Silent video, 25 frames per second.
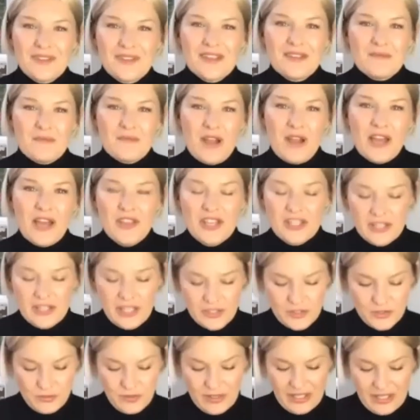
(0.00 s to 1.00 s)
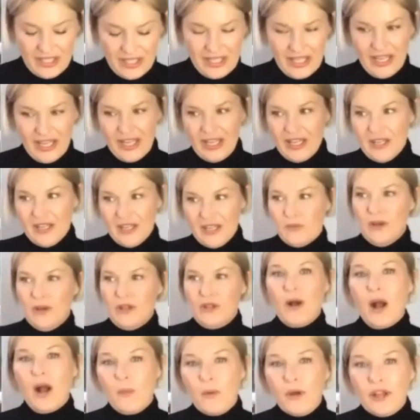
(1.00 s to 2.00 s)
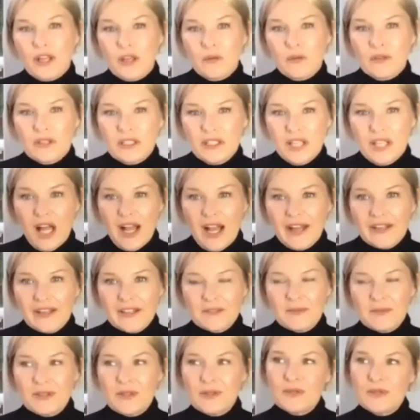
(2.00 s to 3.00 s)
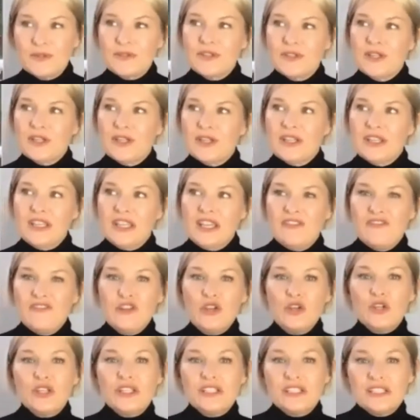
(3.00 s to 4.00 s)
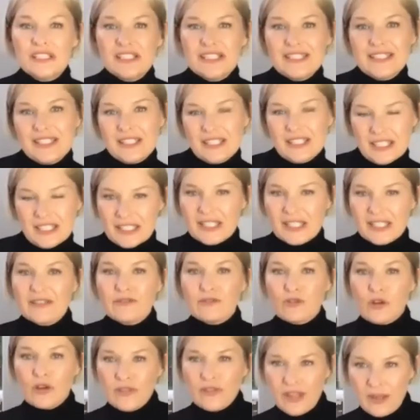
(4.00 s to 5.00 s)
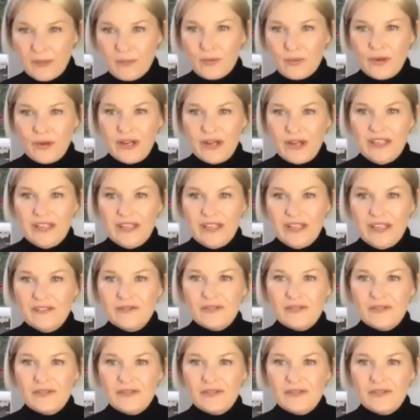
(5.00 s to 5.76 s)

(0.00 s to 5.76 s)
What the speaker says: I think that's really key when you are working with clients, because if you can listen and deliver on their brief